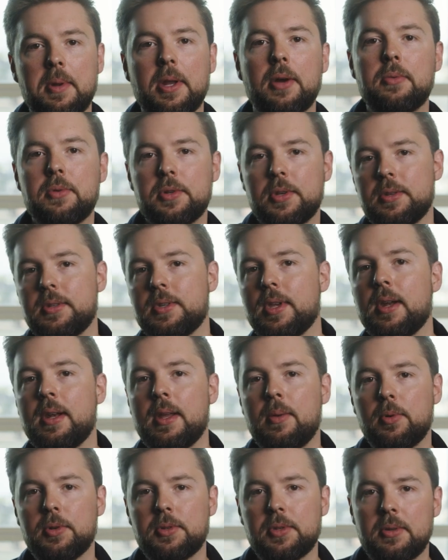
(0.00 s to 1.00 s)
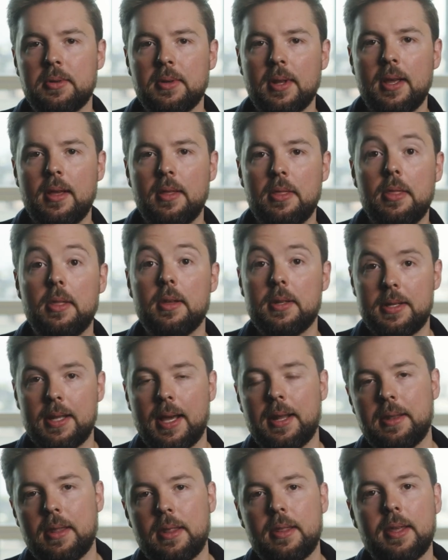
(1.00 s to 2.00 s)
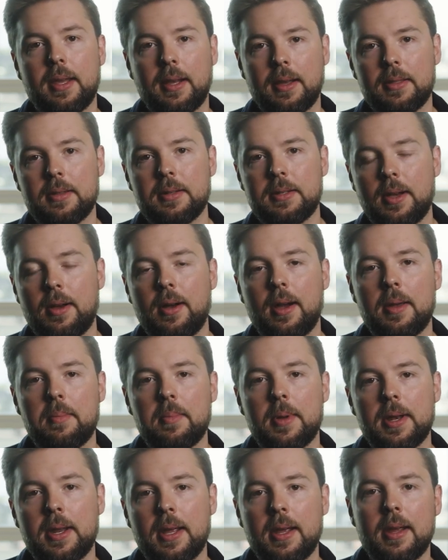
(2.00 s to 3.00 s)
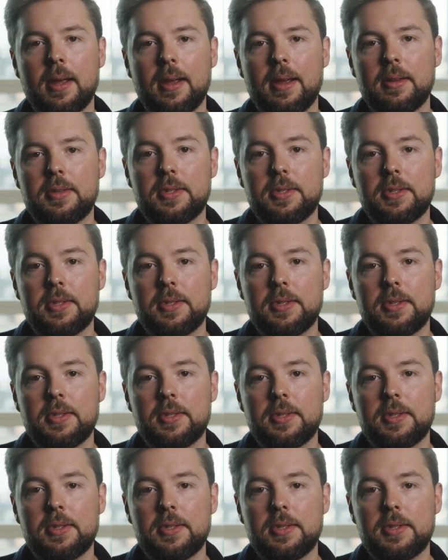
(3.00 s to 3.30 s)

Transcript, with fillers: but it also certainly wasn't the done thing at the time and it